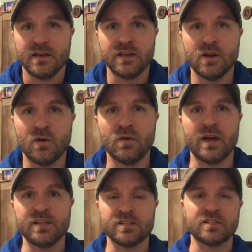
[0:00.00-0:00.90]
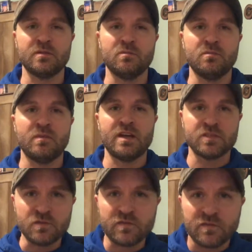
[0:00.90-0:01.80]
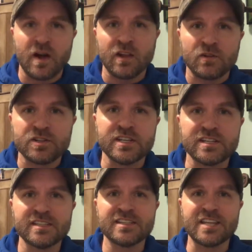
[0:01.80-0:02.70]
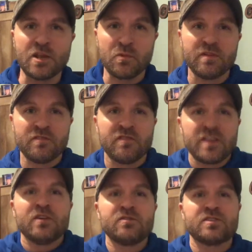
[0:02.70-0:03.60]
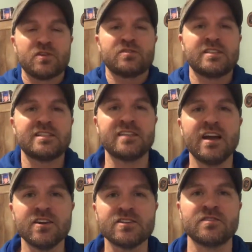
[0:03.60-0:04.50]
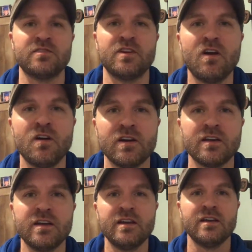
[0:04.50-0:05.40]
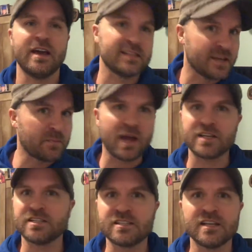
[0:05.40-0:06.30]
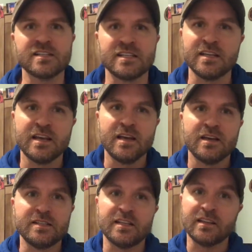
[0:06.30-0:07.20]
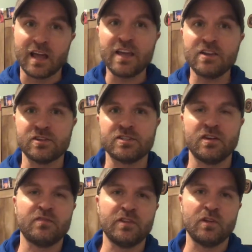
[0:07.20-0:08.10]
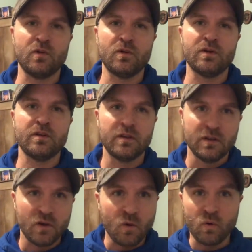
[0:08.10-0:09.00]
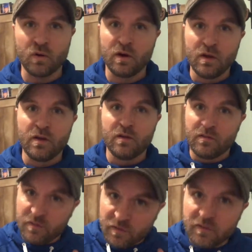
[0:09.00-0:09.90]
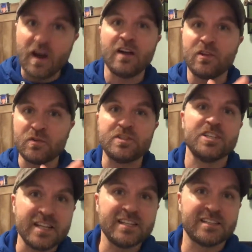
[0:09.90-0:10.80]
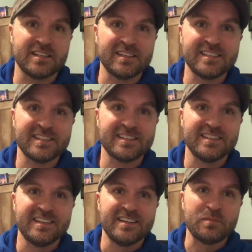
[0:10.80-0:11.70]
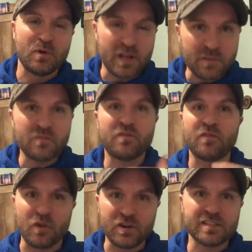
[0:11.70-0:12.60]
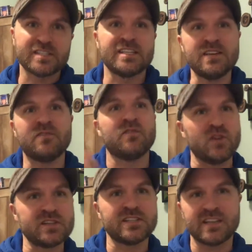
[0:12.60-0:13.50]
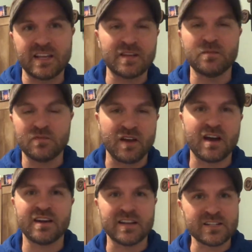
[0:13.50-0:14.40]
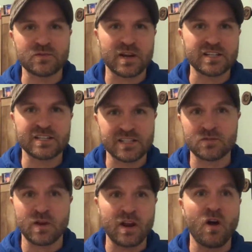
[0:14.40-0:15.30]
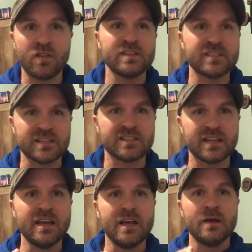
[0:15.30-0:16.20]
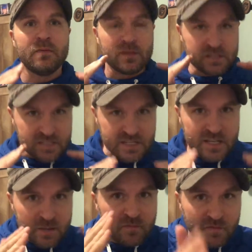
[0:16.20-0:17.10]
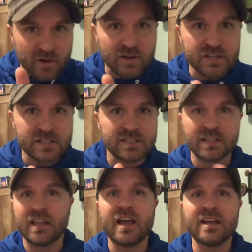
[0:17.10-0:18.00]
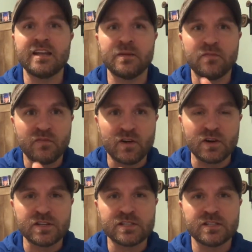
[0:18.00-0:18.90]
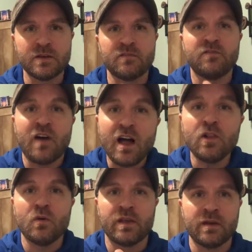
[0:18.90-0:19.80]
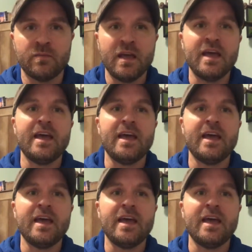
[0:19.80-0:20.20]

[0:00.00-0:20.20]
You know, as the as you follow Jesus, he reveals those desires of your heart. As that passage says, delight yourself in the Lord or follow Jesus, put him first, seek first the kingdom of God and his righteousness, right? All these things like seek him first, delight in him first, follow him,